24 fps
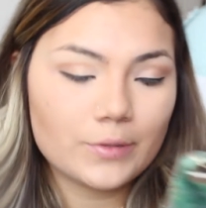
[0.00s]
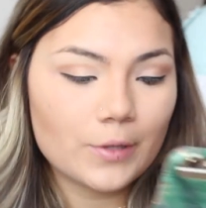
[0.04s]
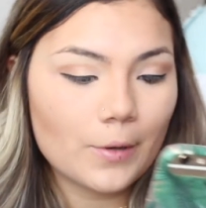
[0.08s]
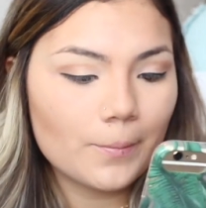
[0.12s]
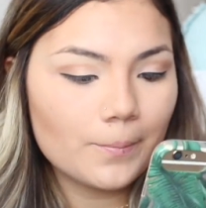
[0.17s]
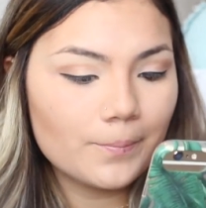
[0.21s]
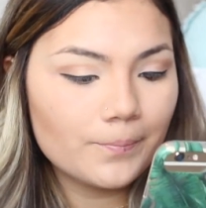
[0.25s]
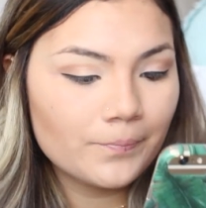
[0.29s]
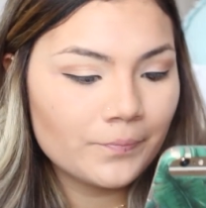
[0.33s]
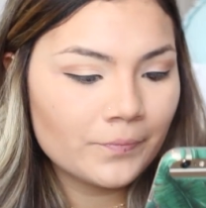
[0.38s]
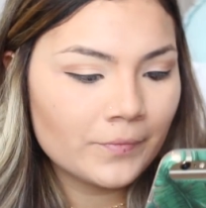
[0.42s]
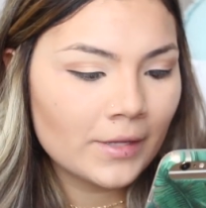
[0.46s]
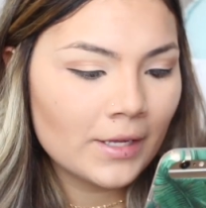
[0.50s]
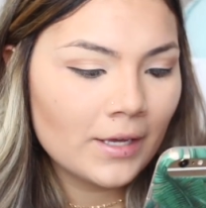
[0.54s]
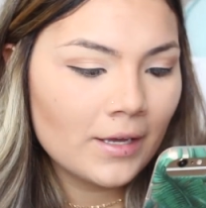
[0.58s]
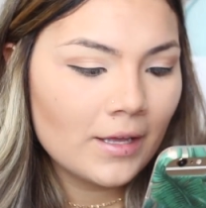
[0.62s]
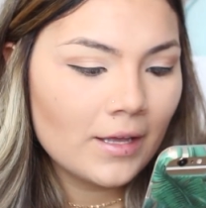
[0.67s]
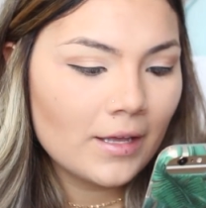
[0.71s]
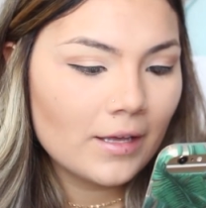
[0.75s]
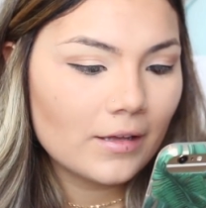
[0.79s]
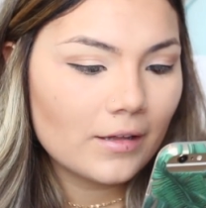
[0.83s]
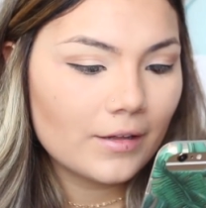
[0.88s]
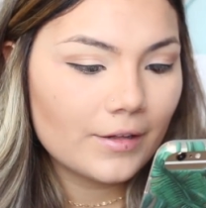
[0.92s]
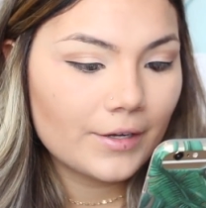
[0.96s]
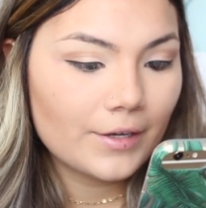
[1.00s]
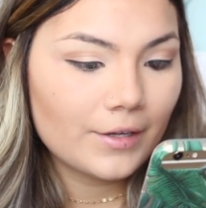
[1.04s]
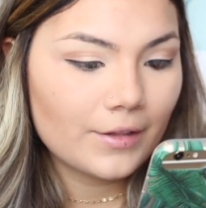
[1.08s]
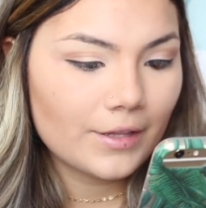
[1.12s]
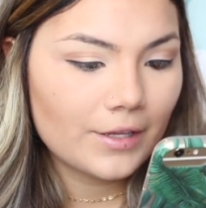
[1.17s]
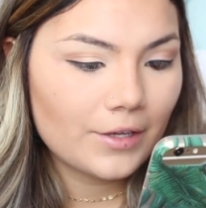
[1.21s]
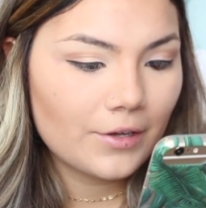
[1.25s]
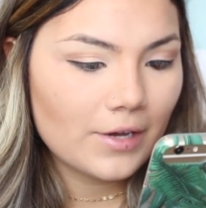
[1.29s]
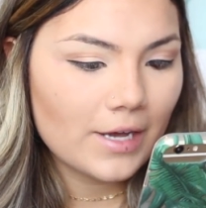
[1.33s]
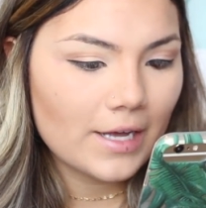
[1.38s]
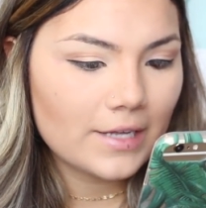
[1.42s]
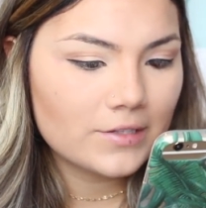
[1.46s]
so
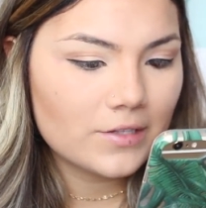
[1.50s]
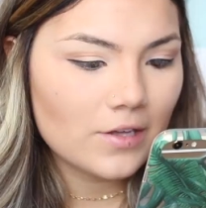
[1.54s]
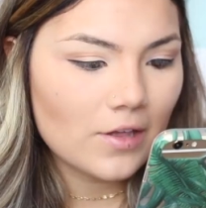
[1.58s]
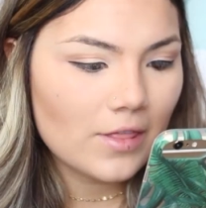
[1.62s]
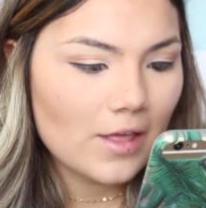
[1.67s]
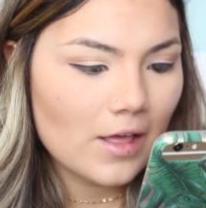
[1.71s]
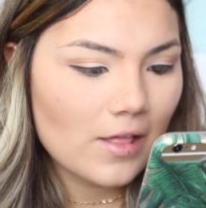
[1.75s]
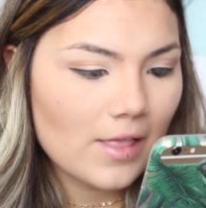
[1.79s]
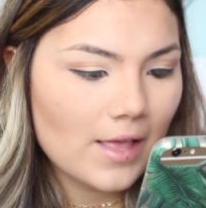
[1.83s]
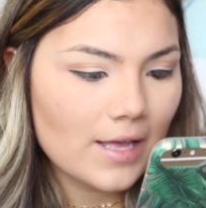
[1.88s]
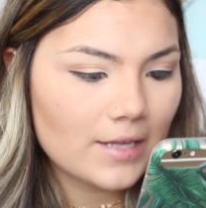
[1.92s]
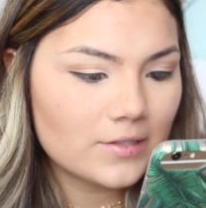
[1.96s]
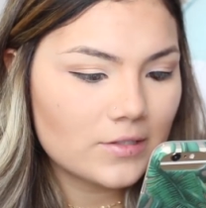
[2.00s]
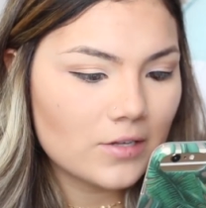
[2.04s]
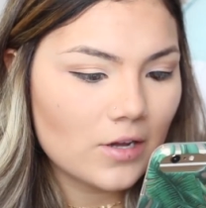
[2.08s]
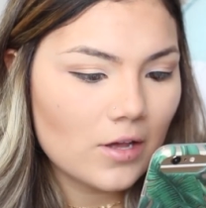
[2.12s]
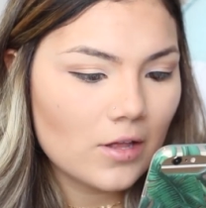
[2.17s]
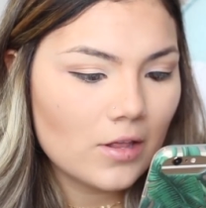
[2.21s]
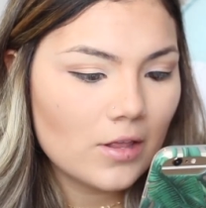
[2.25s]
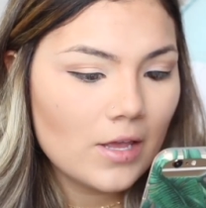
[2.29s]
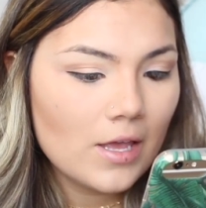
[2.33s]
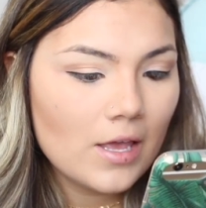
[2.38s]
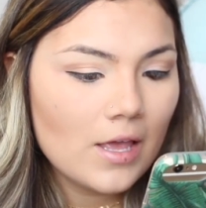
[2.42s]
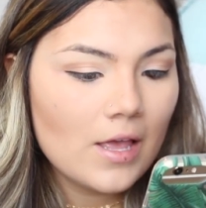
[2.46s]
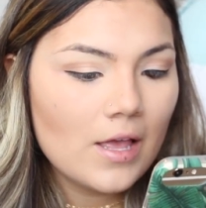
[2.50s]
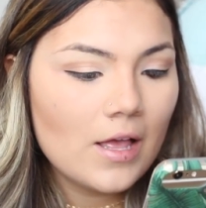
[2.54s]
clearly you guys saw that last haul.